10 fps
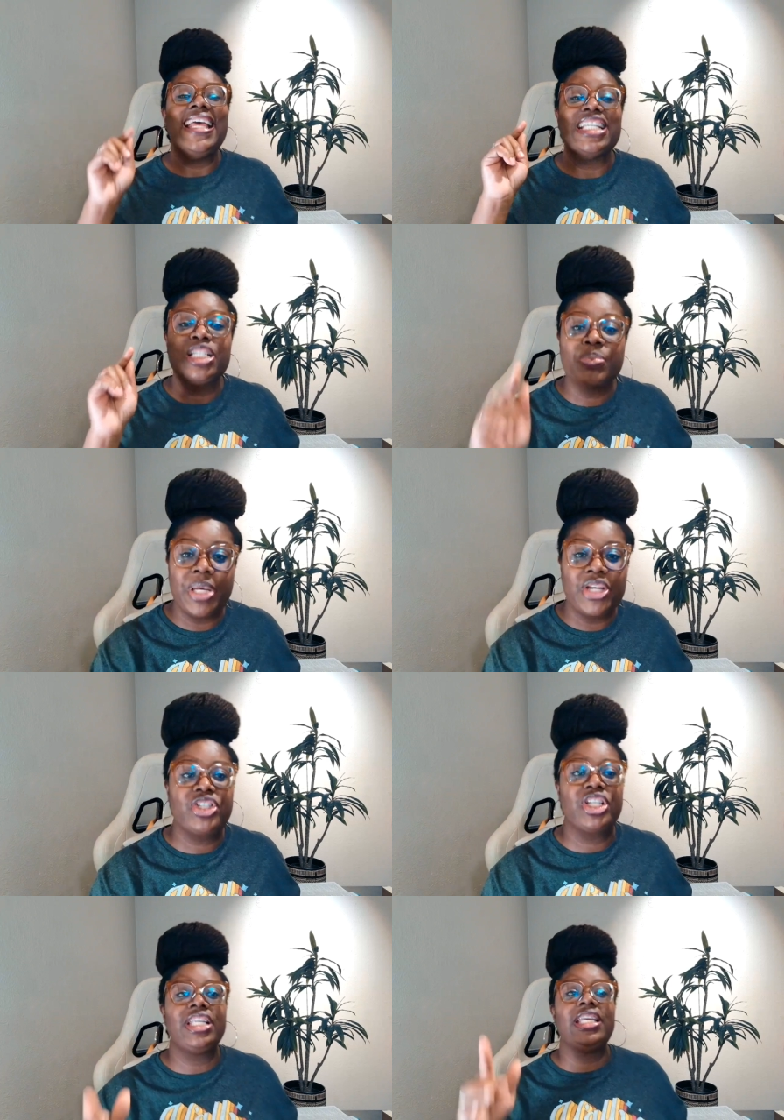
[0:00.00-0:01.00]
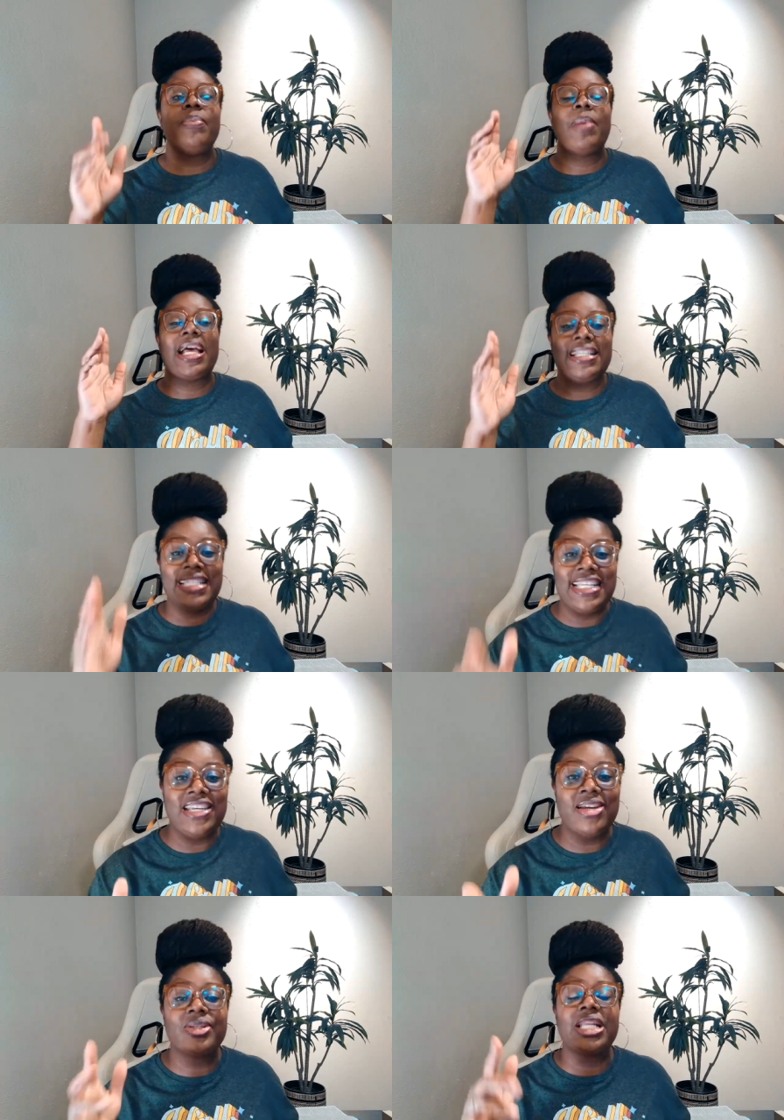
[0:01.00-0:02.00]
especially my
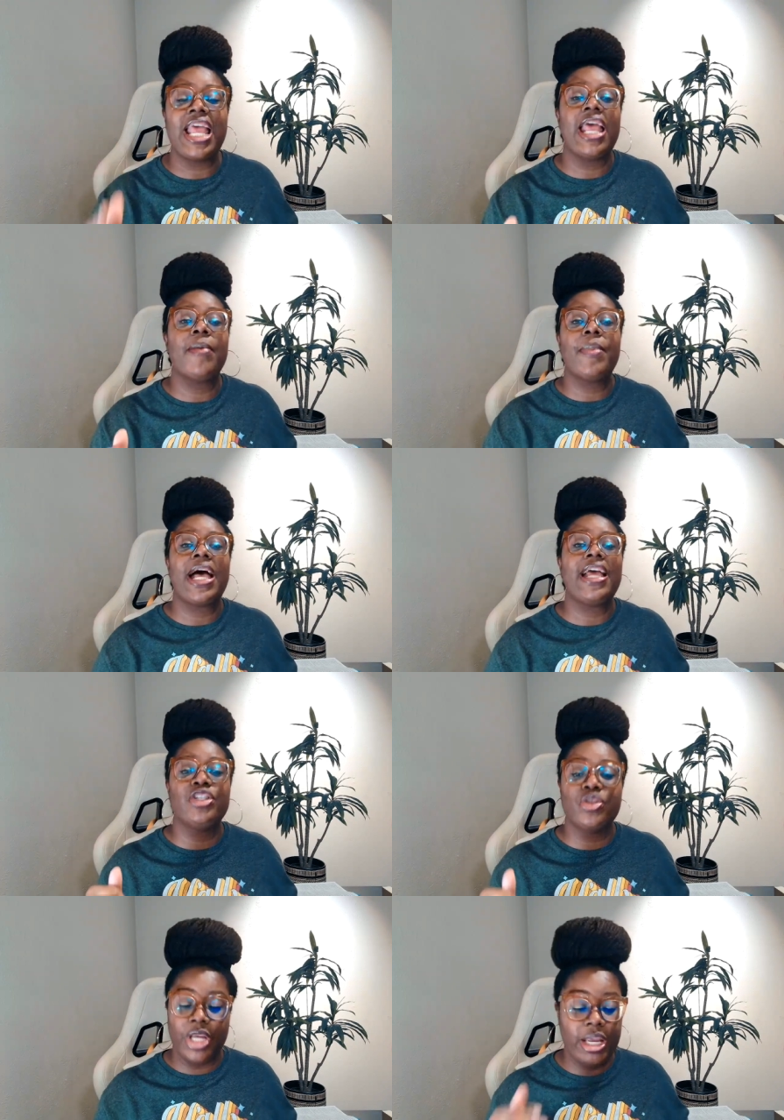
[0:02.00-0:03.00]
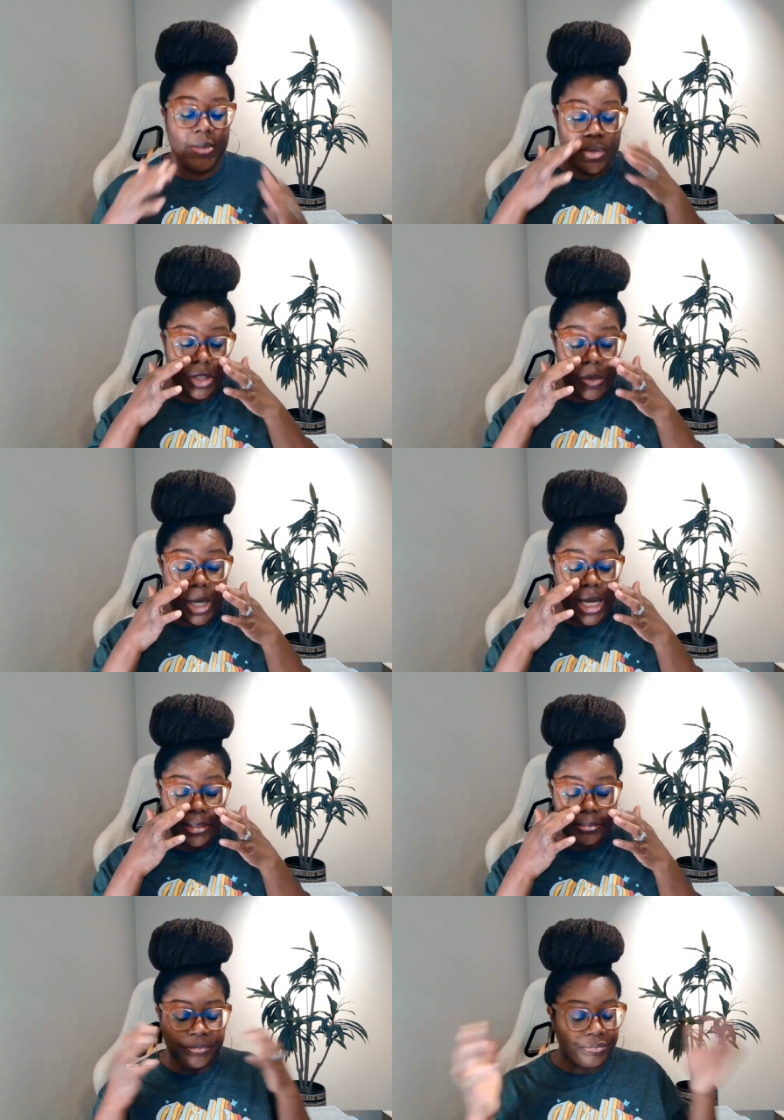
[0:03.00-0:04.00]
seers and my dreamers, all
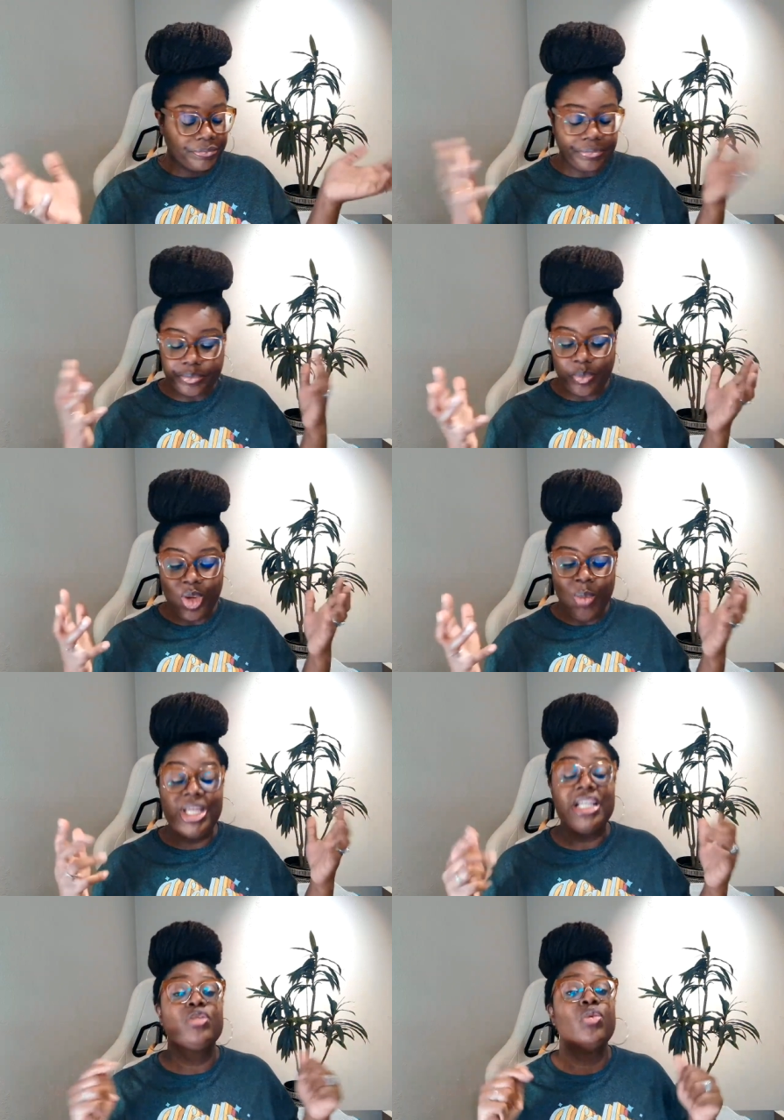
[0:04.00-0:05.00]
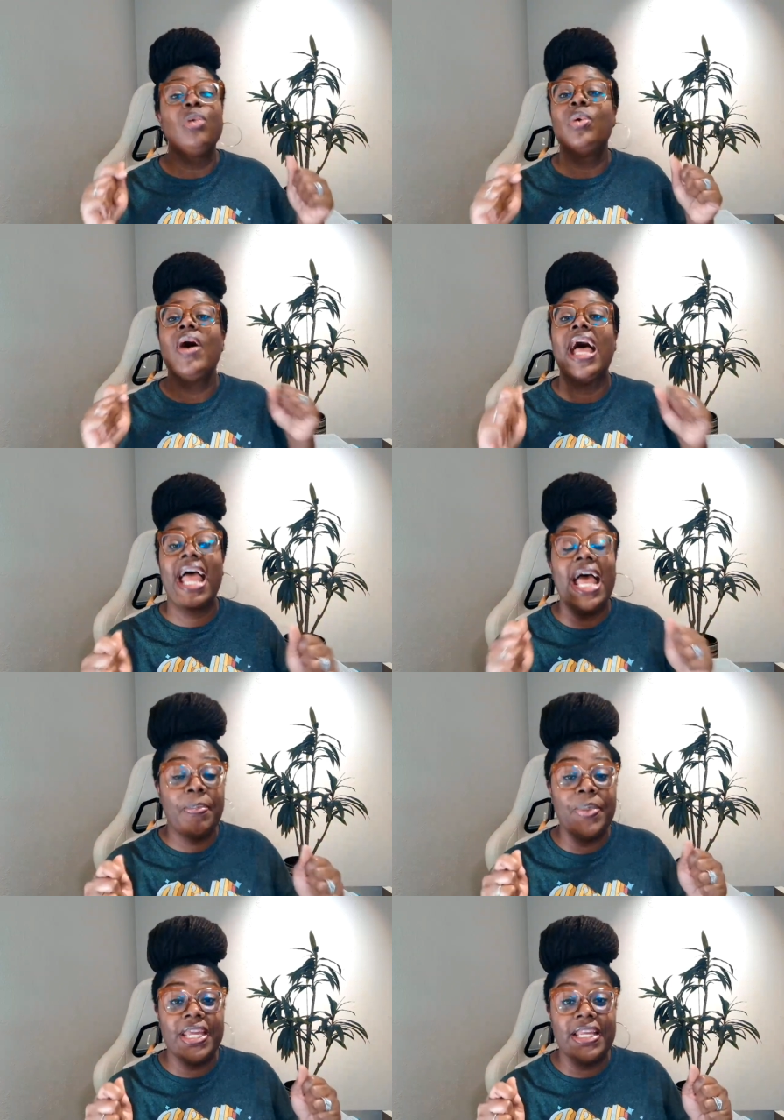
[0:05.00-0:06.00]
right? Because what will
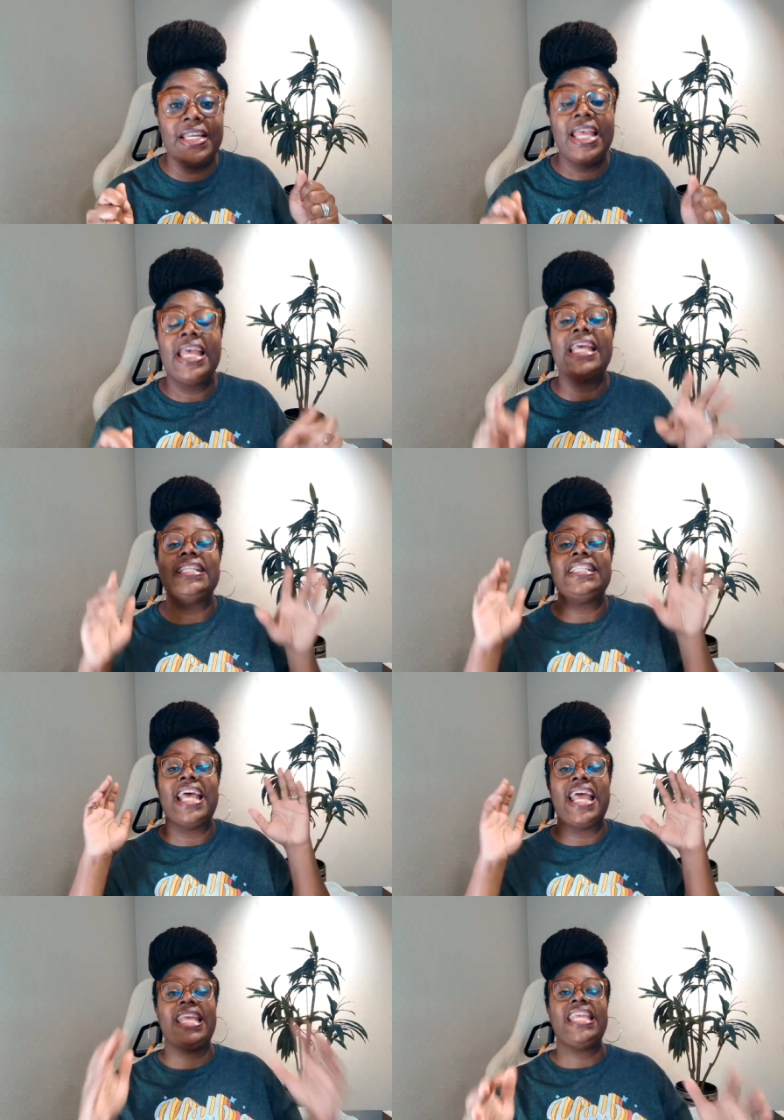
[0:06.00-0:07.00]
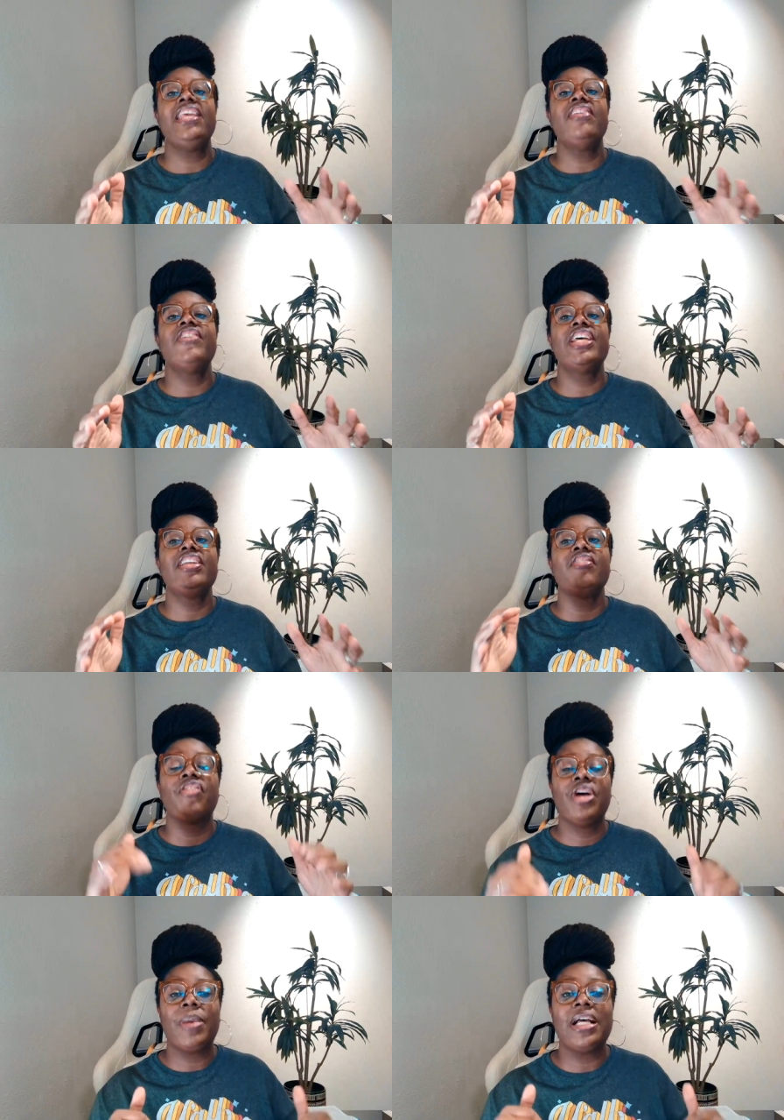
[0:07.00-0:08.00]
happen is that even
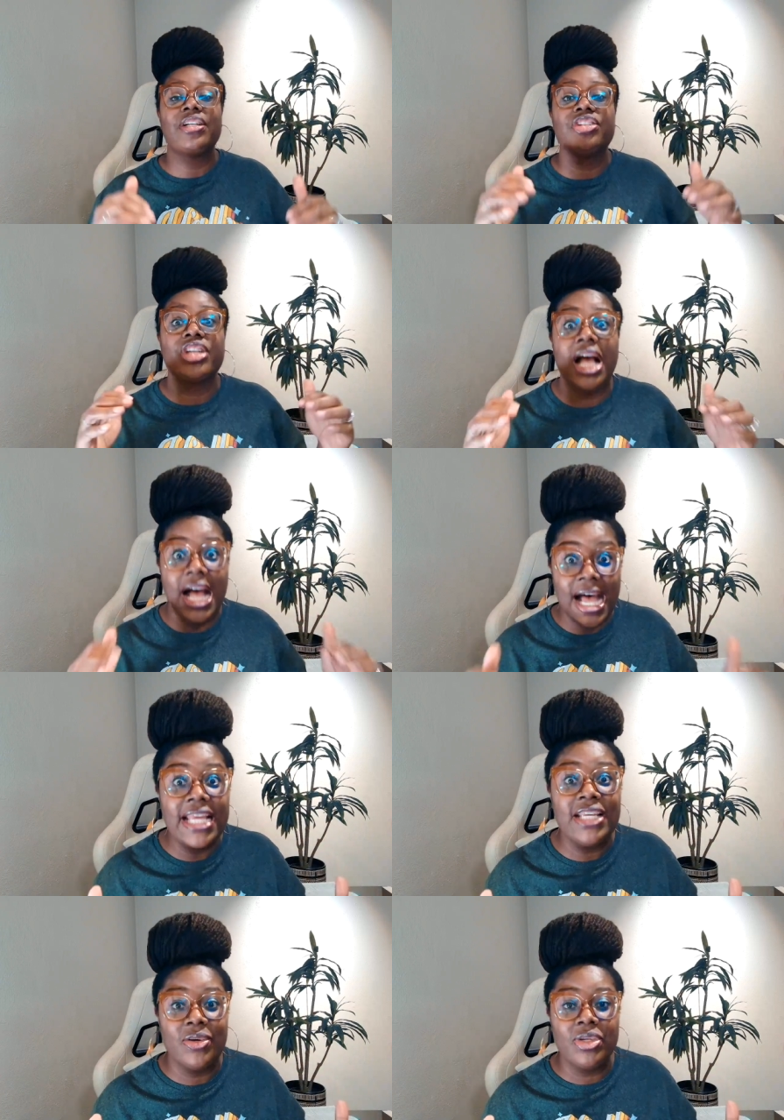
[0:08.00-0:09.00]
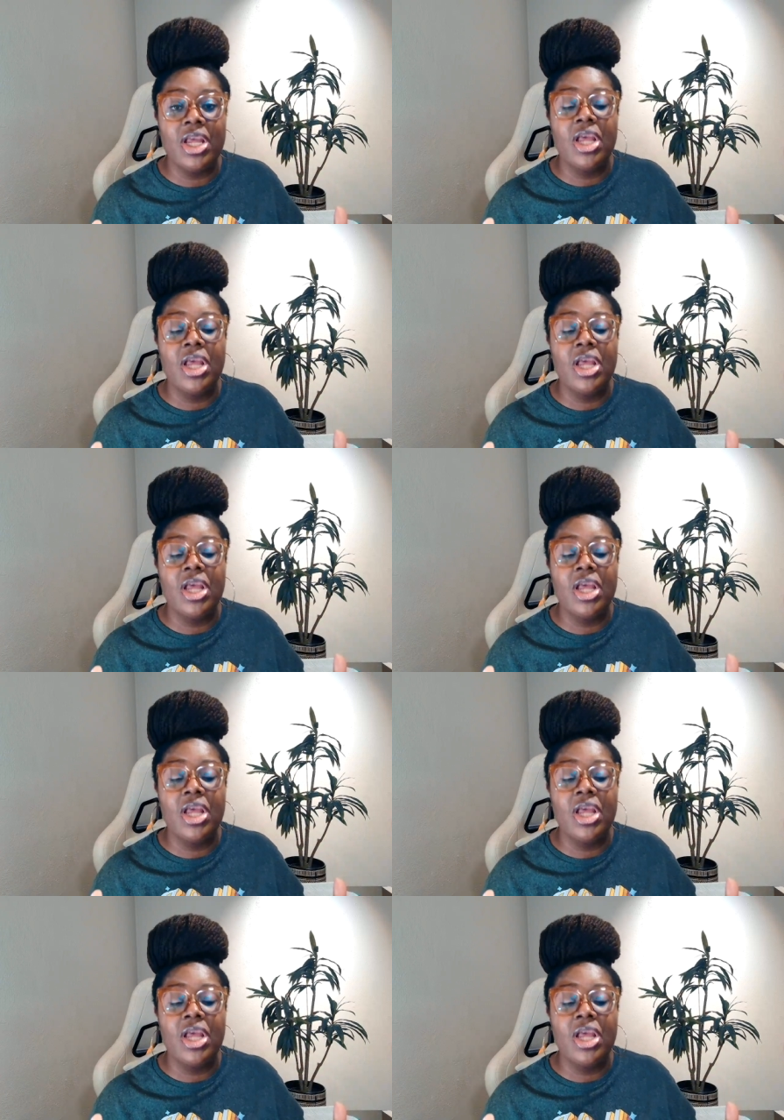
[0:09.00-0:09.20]
from a child,